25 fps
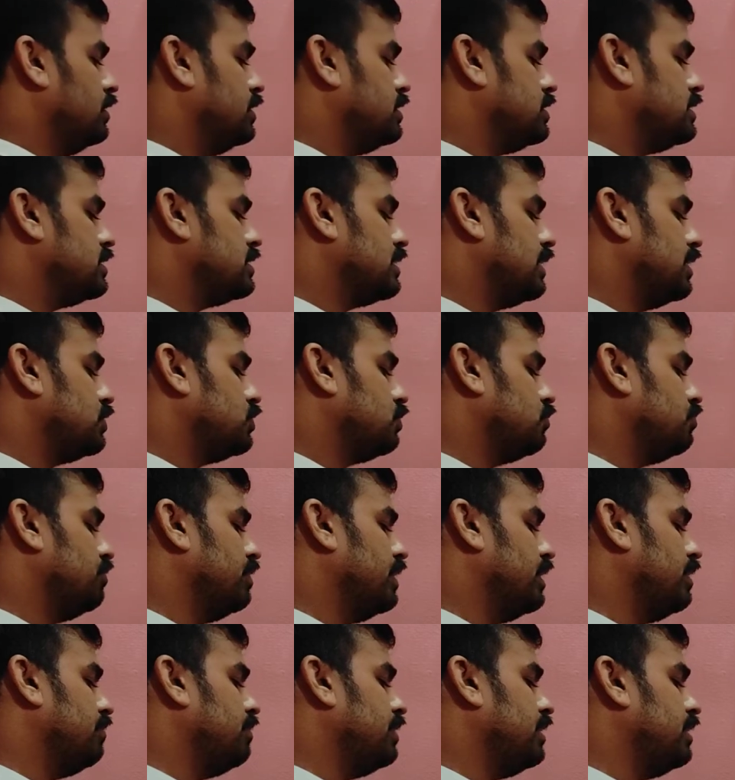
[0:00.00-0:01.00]
This is also
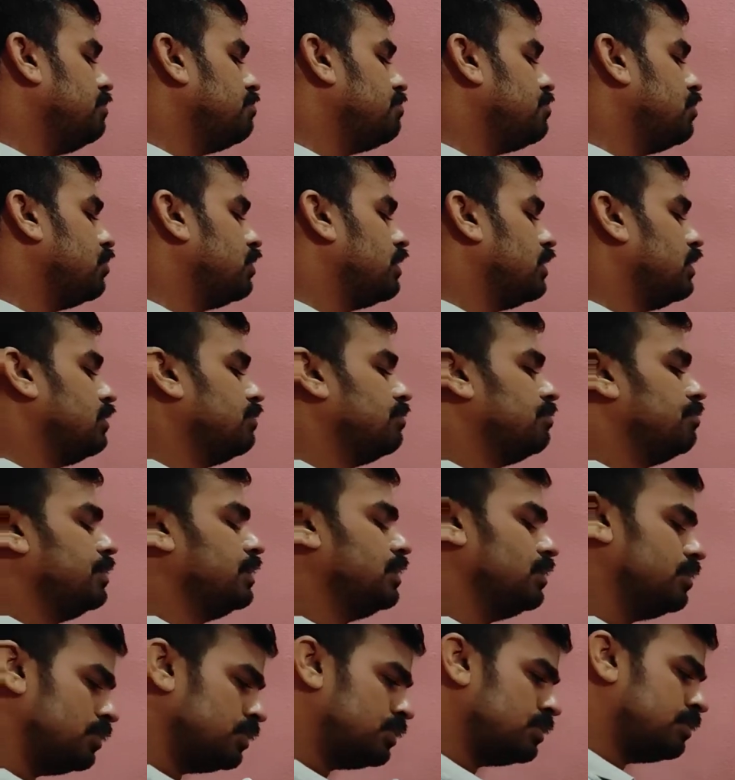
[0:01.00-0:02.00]
very important,
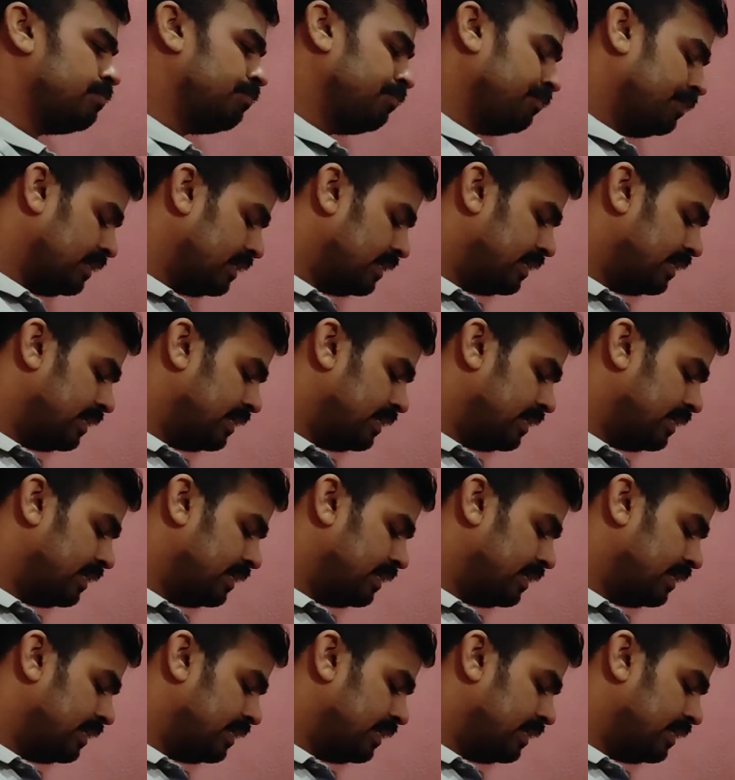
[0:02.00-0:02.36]
because